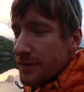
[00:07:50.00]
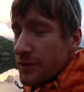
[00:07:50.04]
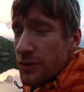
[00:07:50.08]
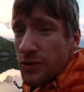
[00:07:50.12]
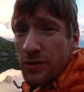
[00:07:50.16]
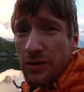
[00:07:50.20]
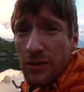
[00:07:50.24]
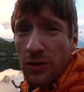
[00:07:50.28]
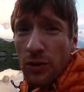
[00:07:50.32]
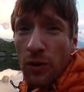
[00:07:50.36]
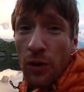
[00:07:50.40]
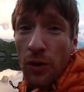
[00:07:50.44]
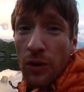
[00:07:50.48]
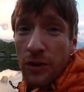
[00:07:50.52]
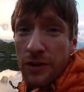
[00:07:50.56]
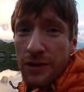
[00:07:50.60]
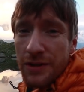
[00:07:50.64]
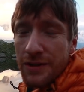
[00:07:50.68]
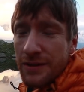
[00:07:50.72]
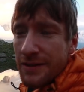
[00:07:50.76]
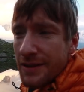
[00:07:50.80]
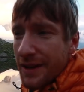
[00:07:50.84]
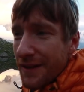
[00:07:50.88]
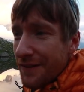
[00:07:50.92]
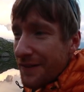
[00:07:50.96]
just
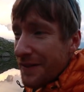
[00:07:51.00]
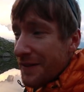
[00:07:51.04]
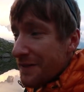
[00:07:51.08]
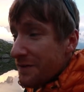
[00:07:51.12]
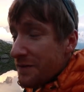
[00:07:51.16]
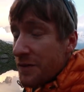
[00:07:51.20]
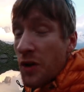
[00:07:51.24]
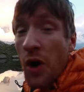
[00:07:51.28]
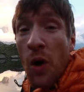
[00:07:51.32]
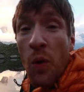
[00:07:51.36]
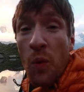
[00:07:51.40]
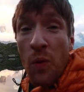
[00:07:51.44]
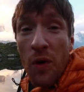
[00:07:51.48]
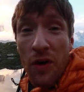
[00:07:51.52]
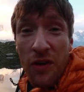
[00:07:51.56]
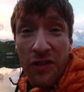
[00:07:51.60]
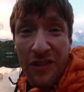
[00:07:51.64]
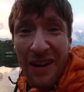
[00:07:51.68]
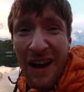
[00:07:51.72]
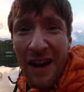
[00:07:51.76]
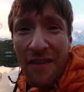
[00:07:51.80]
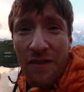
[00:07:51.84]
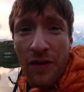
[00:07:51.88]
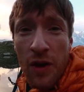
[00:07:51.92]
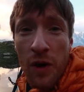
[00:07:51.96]
gorgeous. No
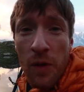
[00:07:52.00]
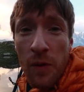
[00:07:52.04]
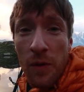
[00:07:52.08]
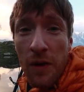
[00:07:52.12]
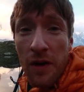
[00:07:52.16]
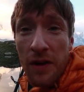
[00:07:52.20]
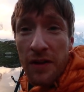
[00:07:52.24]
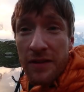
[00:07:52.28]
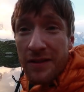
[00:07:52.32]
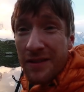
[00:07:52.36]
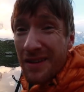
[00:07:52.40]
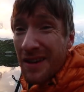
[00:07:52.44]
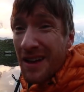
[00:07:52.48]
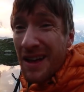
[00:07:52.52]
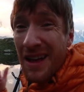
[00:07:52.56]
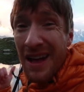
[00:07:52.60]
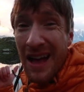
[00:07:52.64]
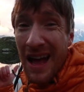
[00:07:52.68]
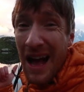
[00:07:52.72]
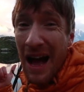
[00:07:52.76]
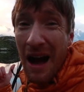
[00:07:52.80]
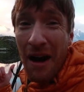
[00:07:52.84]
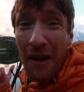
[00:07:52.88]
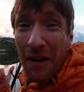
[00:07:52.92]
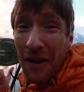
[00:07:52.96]
words. I have no words.
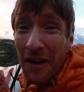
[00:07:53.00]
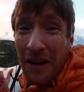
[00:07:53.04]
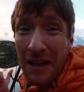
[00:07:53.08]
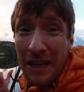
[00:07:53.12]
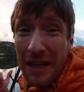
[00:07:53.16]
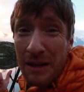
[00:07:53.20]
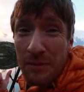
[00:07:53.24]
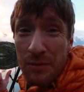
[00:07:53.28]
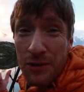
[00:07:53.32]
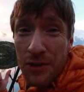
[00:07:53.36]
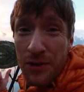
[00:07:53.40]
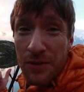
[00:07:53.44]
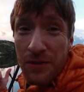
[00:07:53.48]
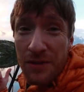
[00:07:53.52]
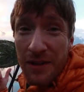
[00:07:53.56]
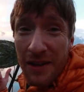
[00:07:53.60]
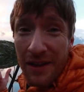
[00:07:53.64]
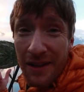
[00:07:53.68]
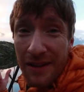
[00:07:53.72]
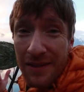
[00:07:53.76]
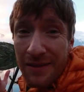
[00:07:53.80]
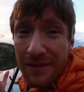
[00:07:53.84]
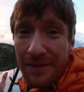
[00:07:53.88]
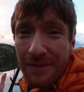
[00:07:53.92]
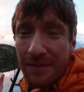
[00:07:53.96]
I'm going to keep
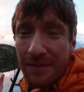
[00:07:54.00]
shooting.